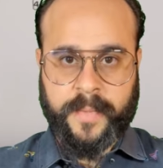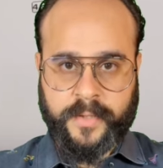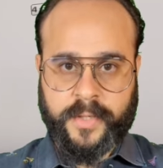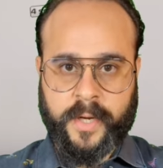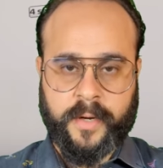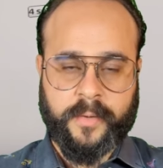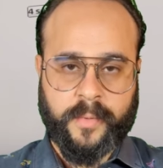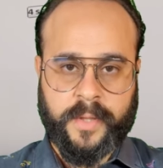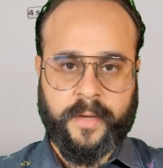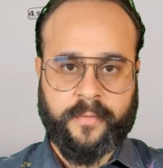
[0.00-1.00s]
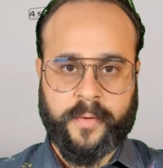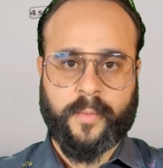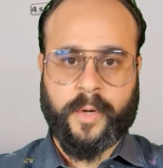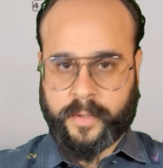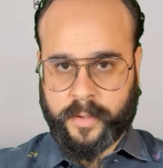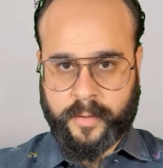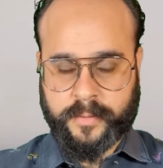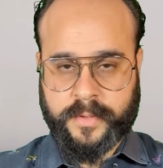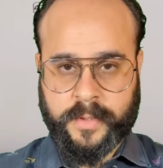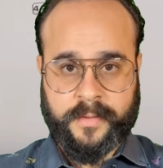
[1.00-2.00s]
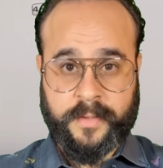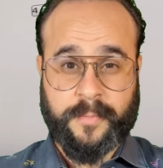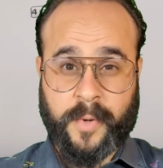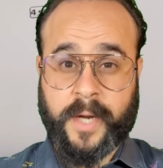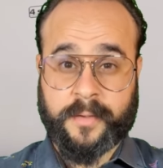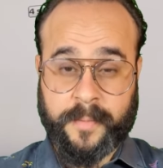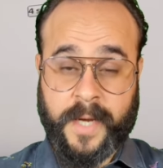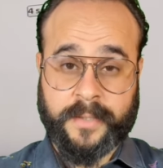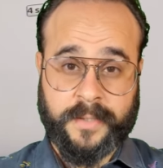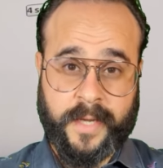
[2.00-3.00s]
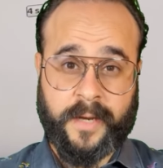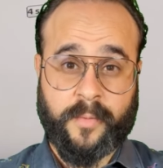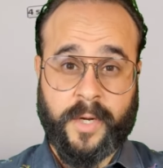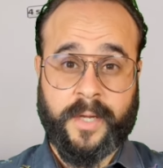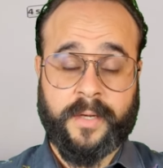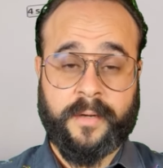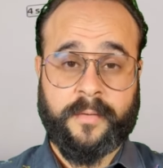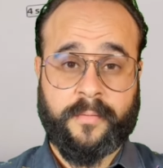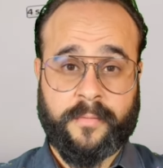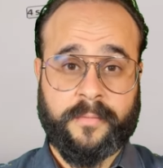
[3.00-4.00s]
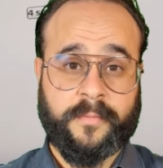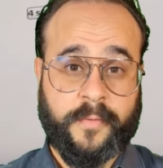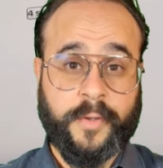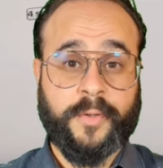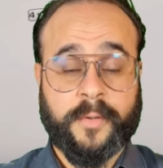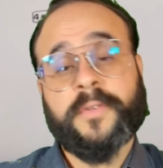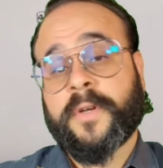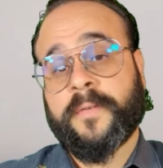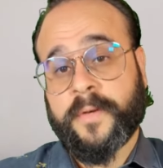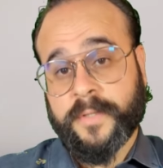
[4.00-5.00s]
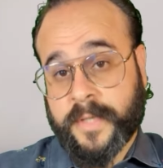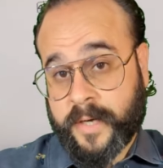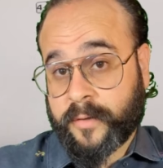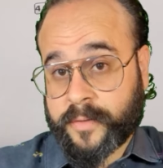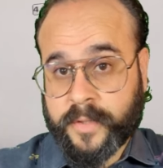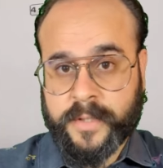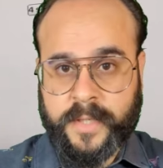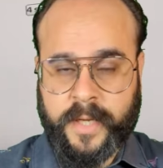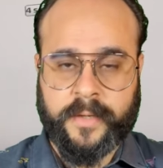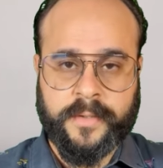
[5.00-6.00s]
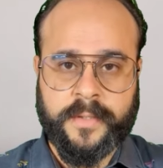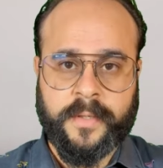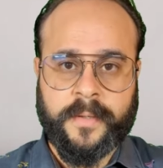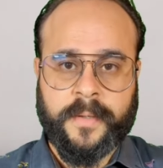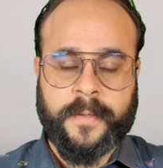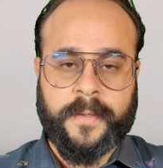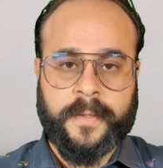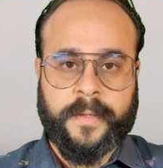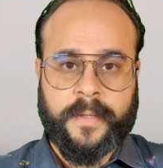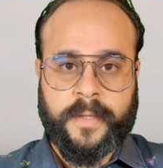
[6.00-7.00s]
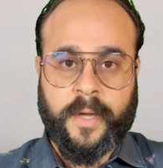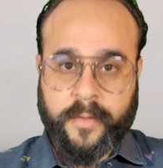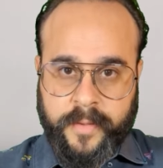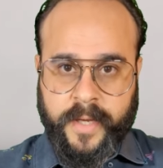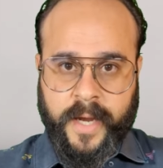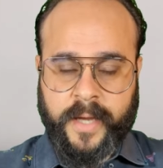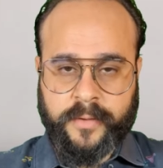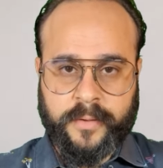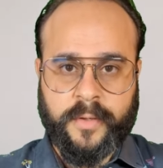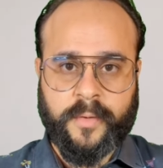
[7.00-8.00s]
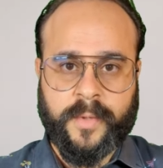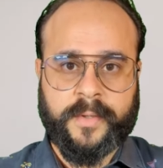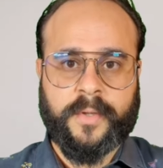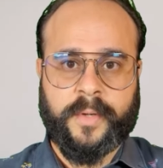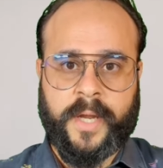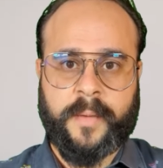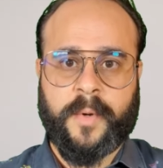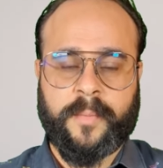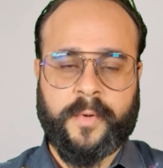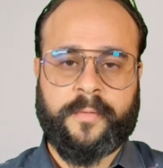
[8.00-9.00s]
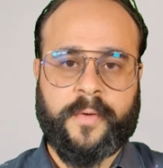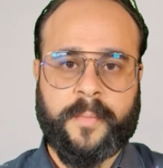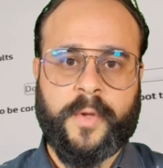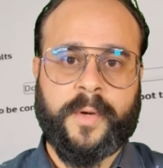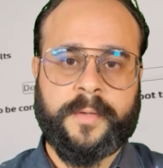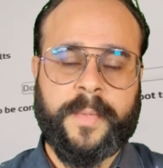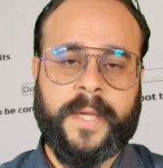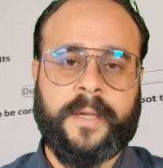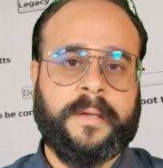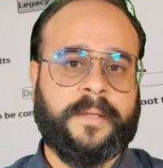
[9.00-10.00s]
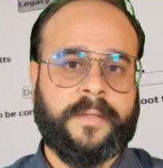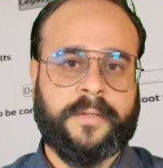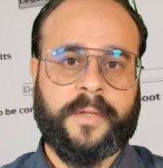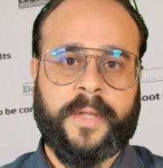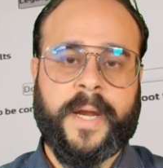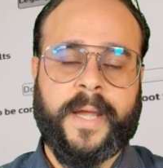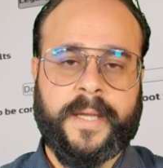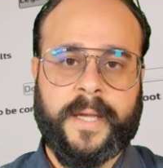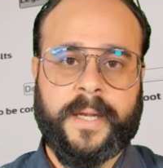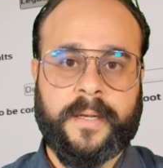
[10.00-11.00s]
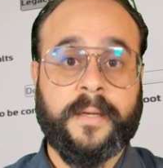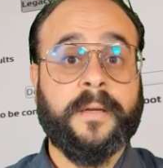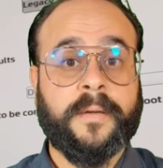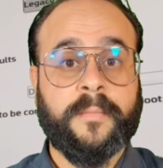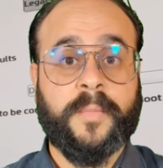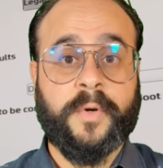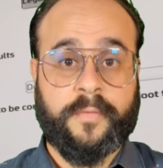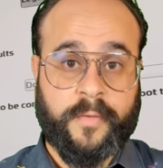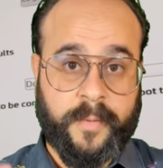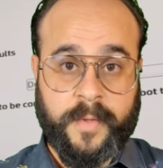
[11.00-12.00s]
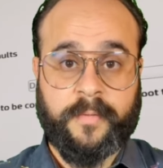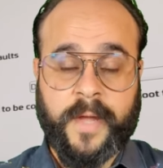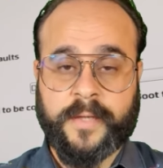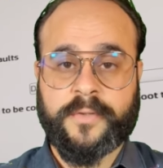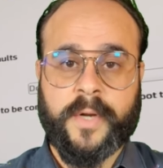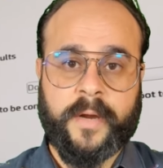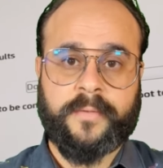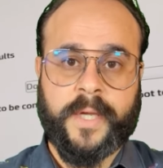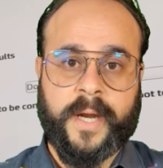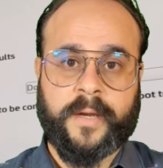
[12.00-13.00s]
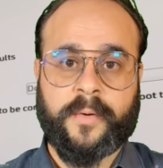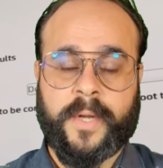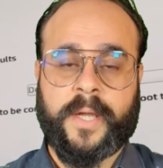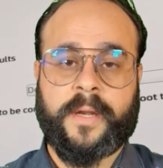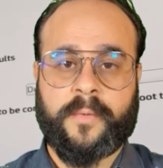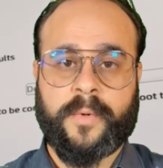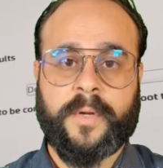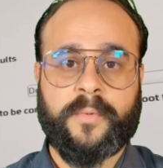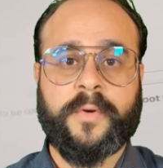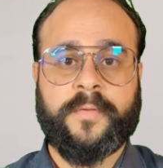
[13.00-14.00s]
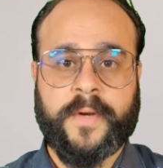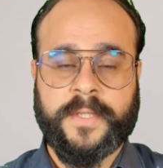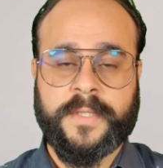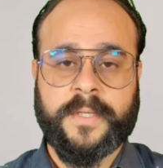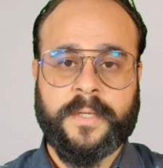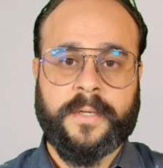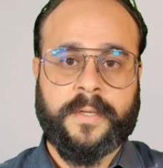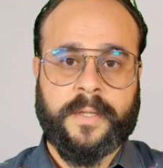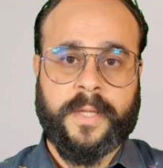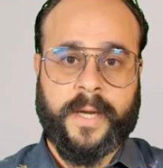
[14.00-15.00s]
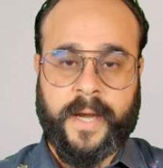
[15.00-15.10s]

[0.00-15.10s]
be shared with different workloads, since Proxmox can run virtual servers and also containers. The other thing I had to do was to enable boot from USB so that I can boot from the flash drive that I created with Rufus that